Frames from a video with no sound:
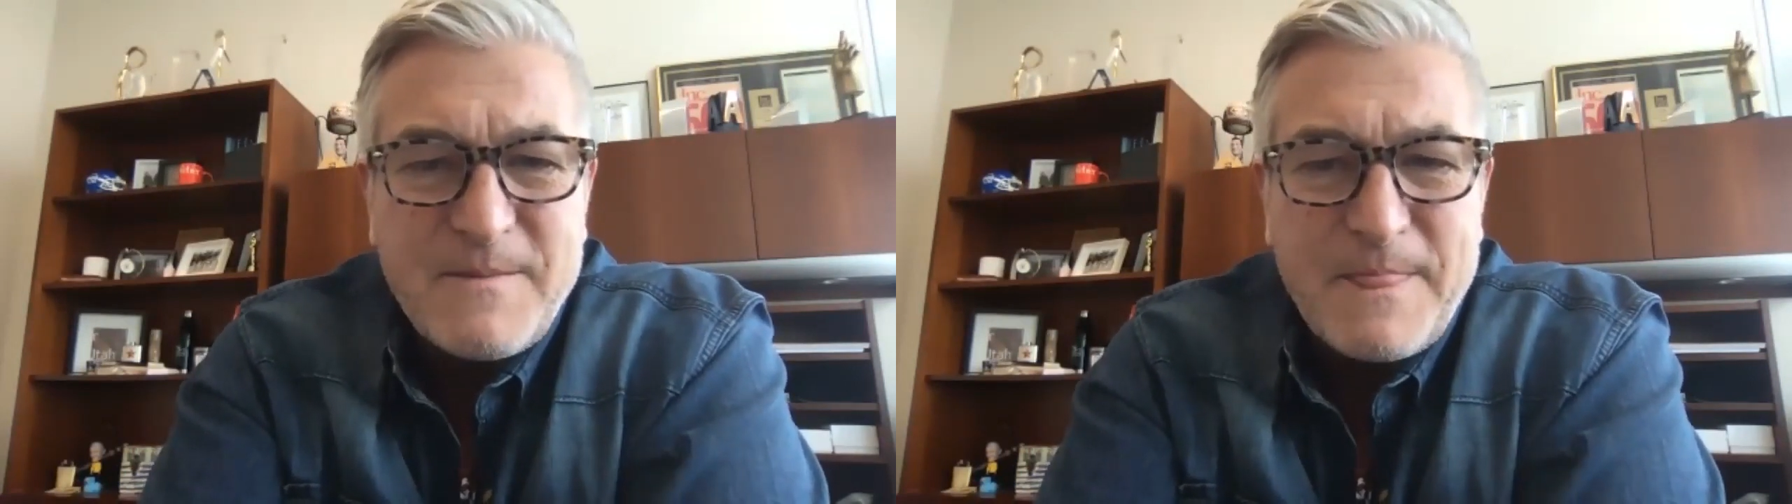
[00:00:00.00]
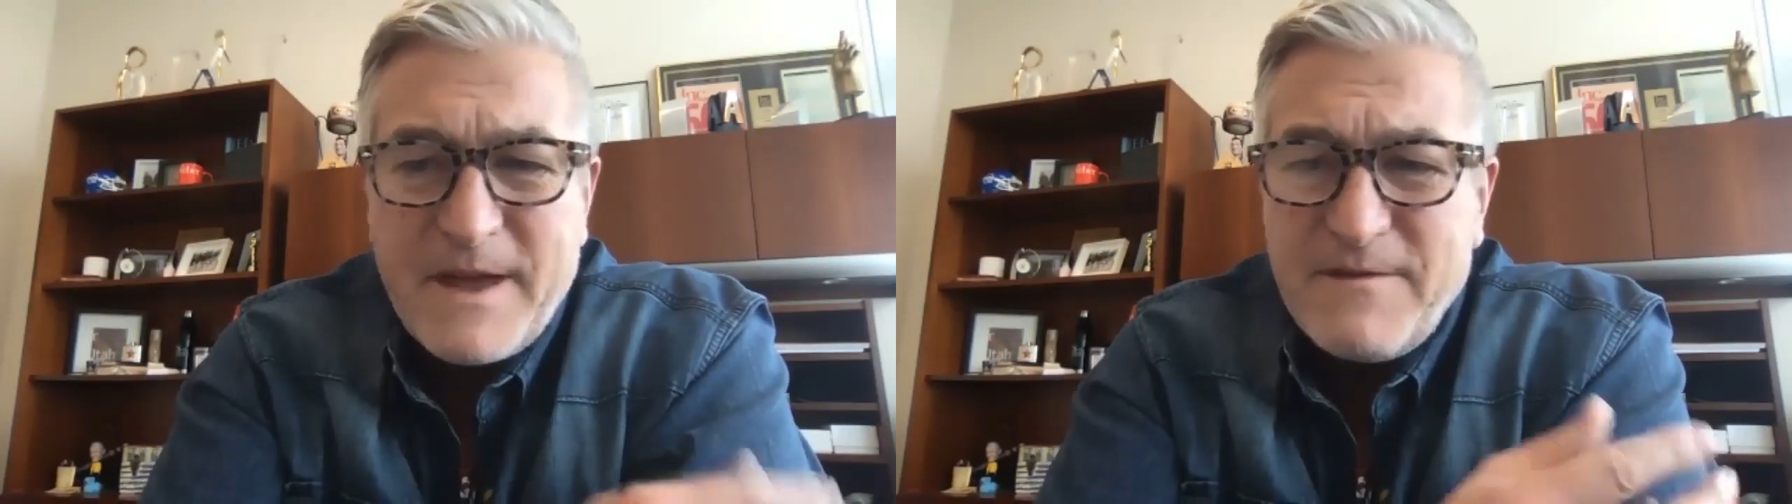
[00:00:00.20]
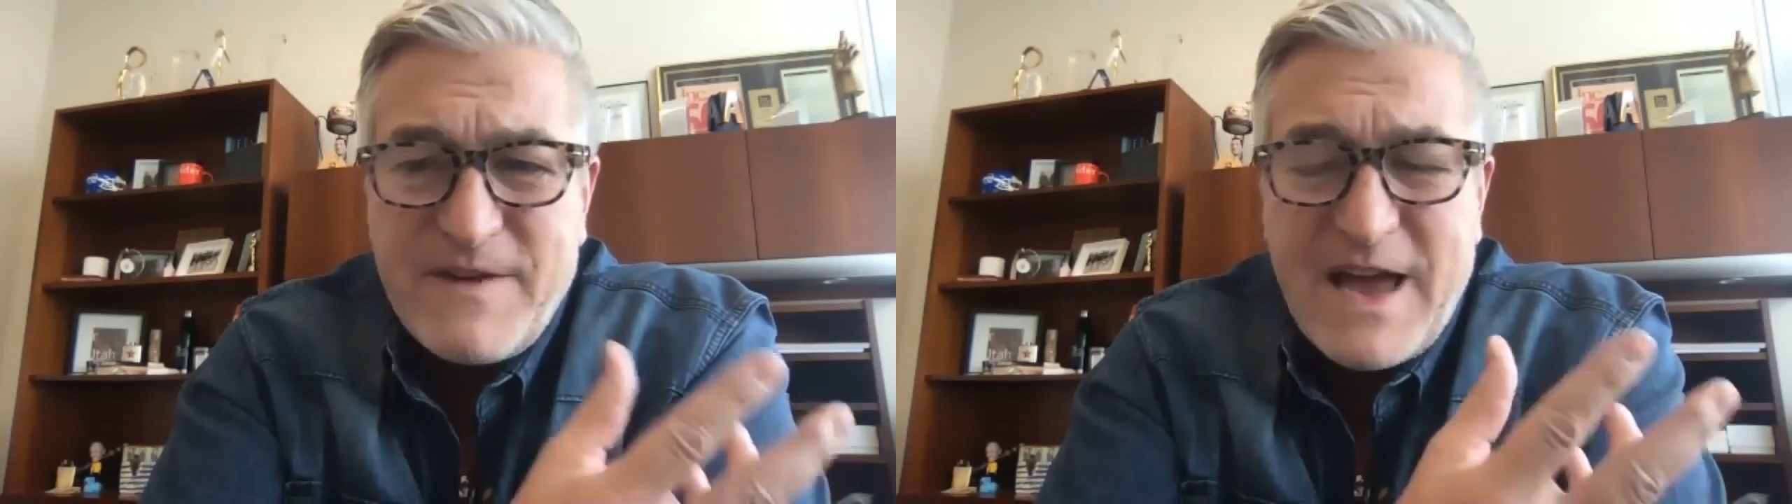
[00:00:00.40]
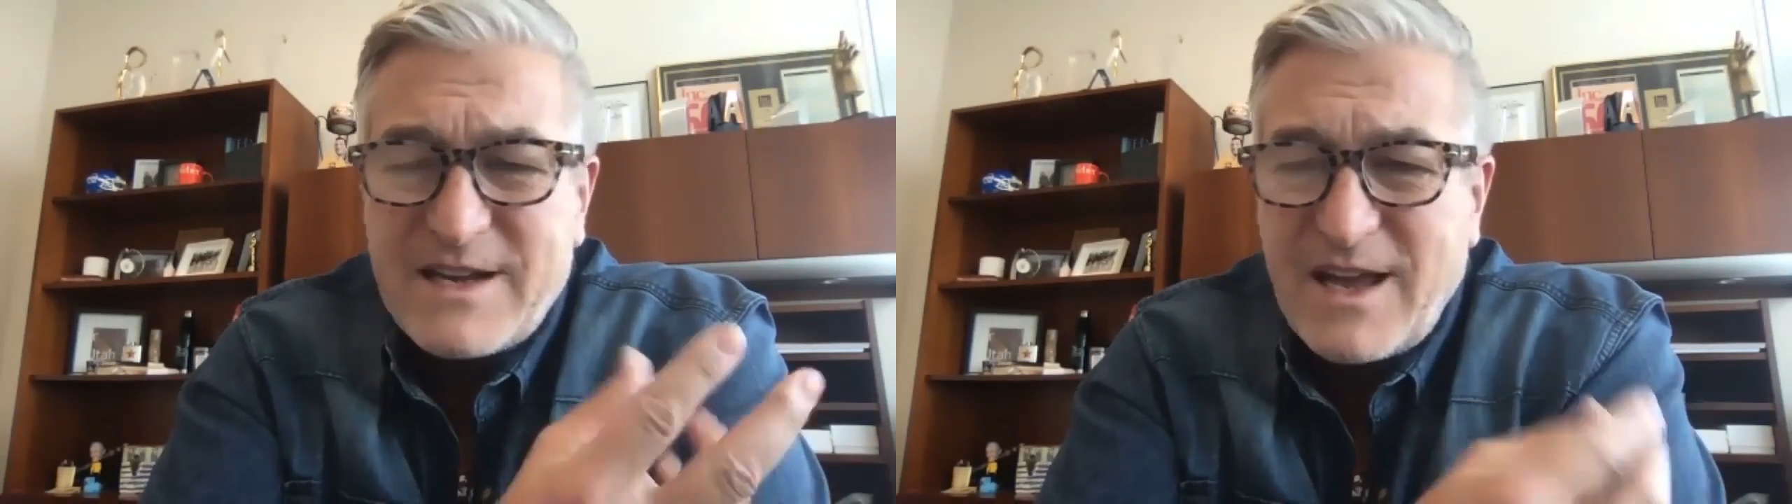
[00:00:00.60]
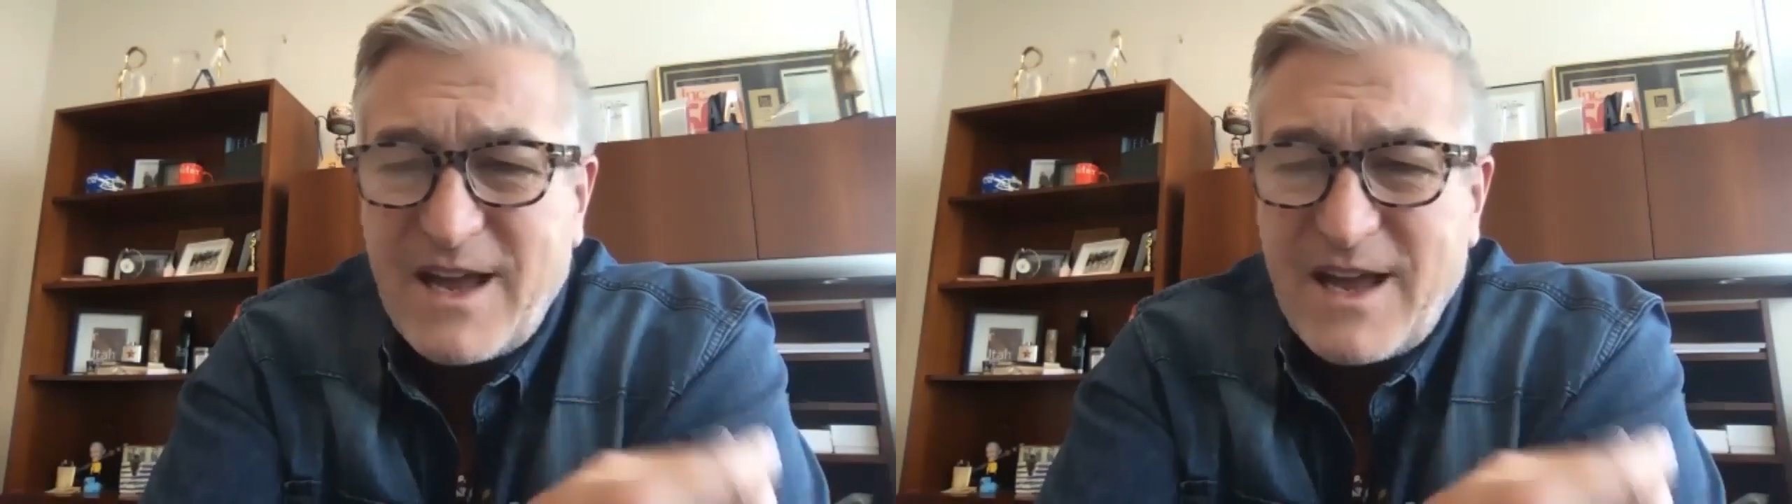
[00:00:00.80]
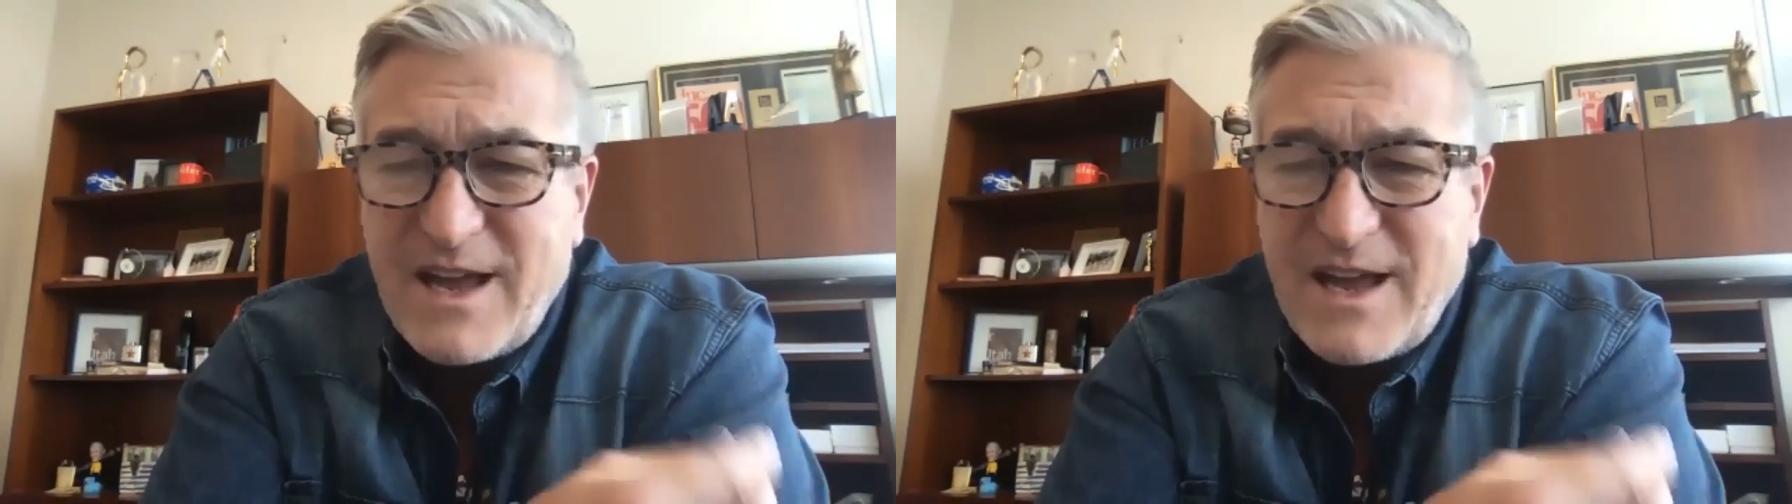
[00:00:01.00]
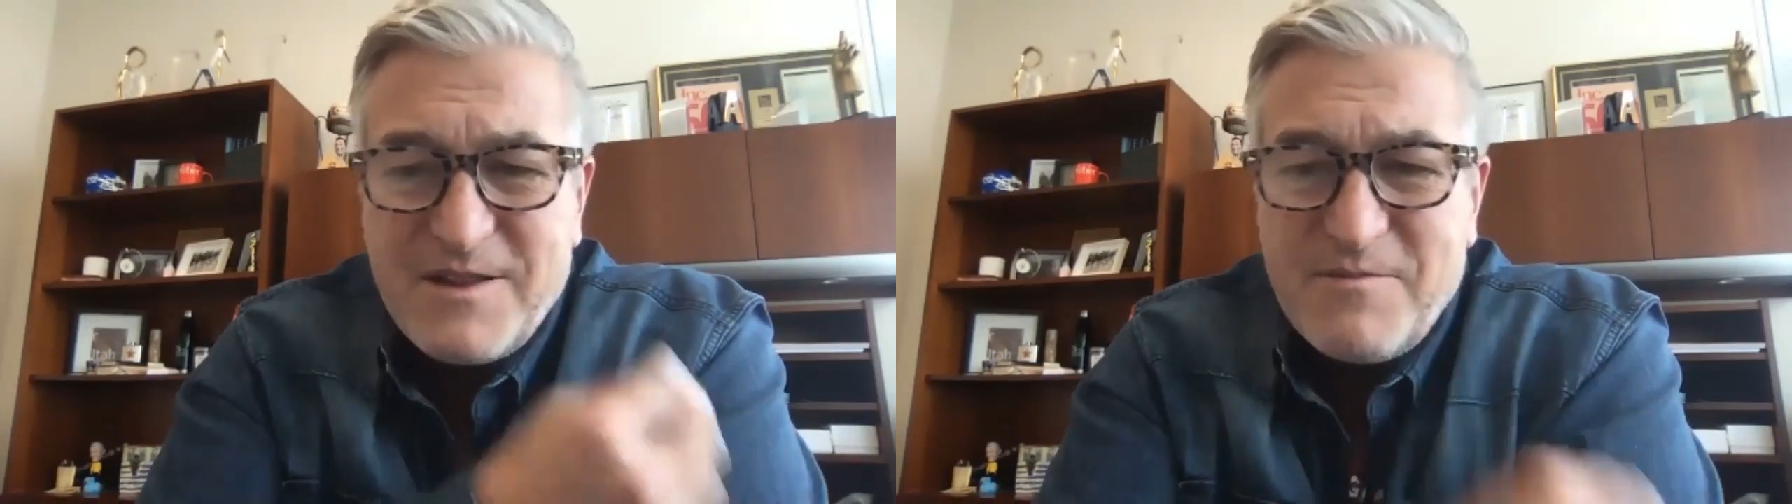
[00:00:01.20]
Wow. In fact, the